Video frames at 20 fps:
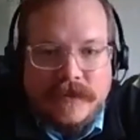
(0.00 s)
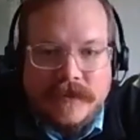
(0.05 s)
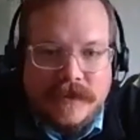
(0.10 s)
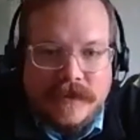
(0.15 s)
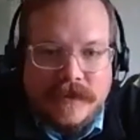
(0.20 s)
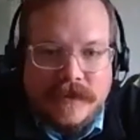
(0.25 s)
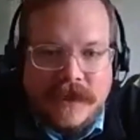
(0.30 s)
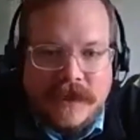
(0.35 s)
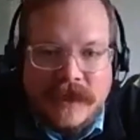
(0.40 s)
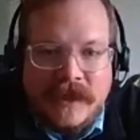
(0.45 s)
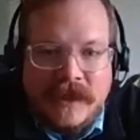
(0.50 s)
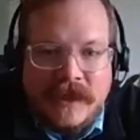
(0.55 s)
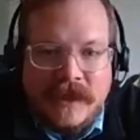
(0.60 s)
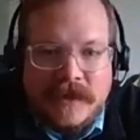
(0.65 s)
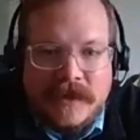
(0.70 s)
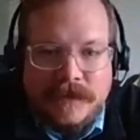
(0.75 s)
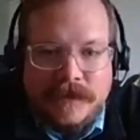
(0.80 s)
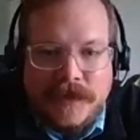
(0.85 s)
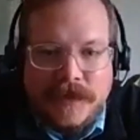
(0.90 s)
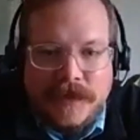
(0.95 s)
the need to
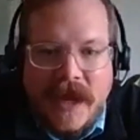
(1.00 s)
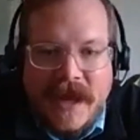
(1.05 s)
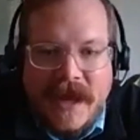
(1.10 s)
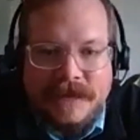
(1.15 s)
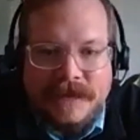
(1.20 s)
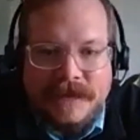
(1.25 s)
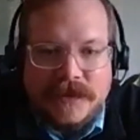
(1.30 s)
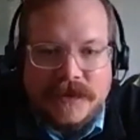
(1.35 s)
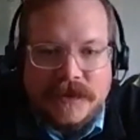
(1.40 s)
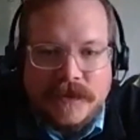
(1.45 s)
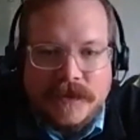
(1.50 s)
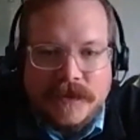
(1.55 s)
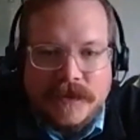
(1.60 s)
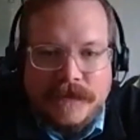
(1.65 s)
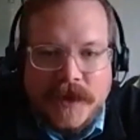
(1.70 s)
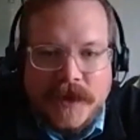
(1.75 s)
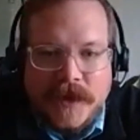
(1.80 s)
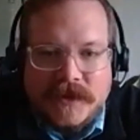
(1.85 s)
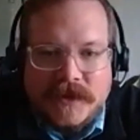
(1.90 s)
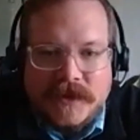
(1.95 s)
perhaps
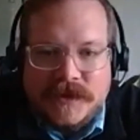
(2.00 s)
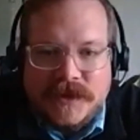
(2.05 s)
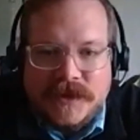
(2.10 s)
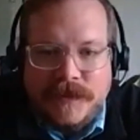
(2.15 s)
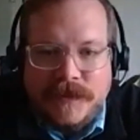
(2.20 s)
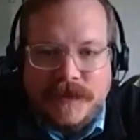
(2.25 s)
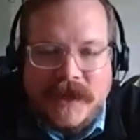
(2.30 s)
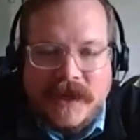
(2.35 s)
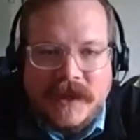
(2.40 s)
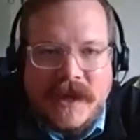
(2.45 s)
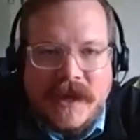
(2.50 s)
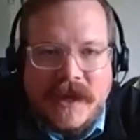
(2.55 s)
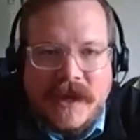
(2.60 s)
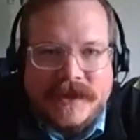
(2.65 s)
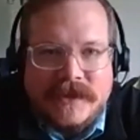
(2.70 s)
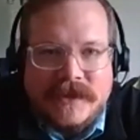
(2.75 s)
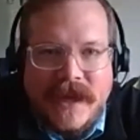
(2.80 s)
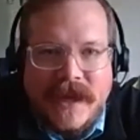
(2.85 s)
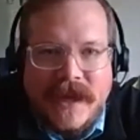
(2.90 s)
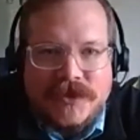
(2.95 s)
participate in
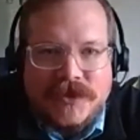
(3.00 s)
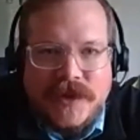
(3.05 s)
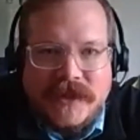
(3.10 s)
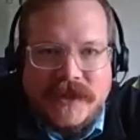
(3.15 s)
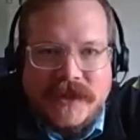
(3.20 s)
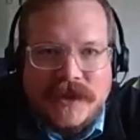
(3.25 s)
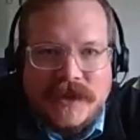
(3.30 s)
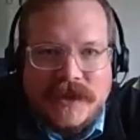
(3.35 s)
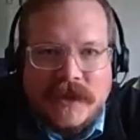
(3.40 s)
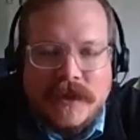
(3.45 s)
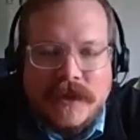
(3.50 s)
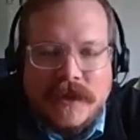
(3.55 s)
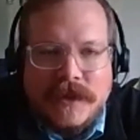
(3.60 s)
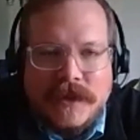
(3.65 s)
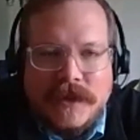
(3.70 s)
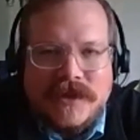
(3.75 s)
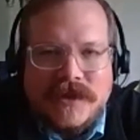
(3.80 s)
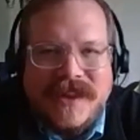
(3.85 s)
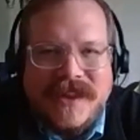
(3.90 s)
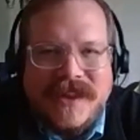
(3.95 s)
contact tracing
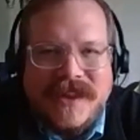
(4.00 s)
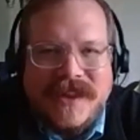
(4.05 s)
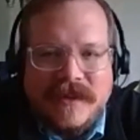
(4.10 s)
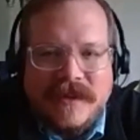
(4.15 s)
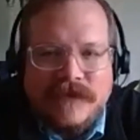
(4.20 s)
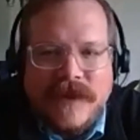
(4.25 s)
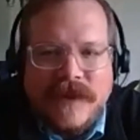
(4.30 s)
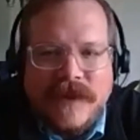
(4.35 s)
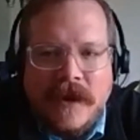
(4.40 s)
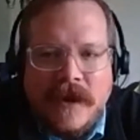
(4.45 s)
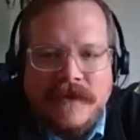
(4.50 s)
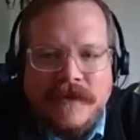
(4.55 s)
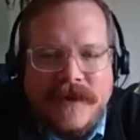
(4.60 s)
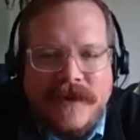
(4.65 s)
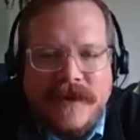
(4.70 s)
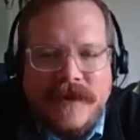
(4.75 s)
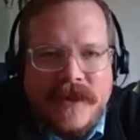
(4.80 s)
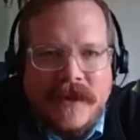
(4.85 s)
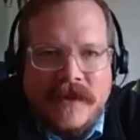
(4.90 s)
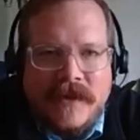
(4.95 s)
so they can
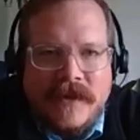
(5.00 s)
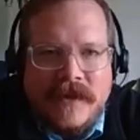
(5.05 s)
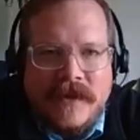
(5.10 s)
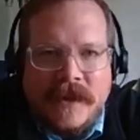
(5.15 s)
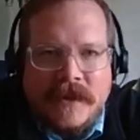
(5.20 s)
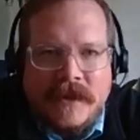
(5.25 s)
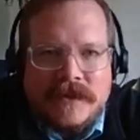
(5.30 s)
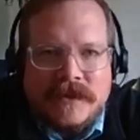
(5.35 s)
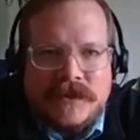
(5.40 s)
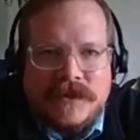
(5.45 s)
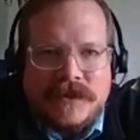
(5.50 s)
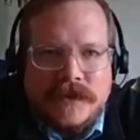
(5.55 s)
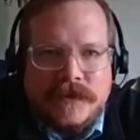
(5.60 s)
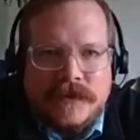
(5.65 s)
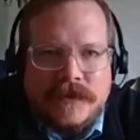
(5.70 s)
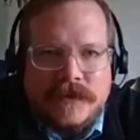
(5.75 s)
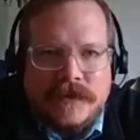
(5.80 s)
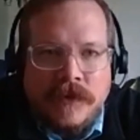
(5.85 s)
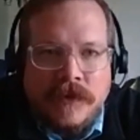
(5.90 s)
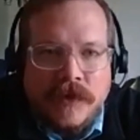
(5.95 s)
verify that is
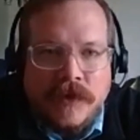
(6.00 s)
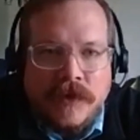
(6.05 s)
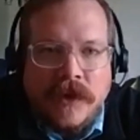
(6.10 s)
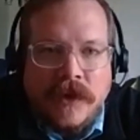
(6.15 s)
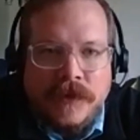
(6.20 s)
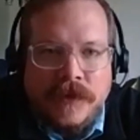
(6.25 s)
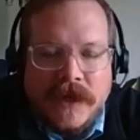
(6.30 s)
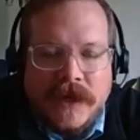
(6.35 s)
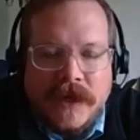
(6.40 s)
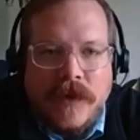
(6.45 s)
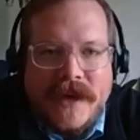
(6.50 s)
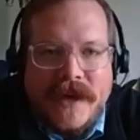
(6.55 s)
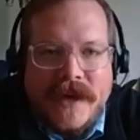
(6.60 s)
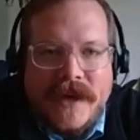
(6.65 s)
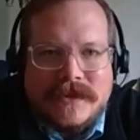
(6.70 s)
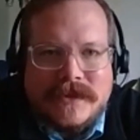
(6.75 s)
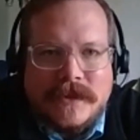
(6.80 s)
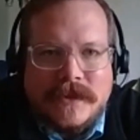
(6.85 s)
a real request.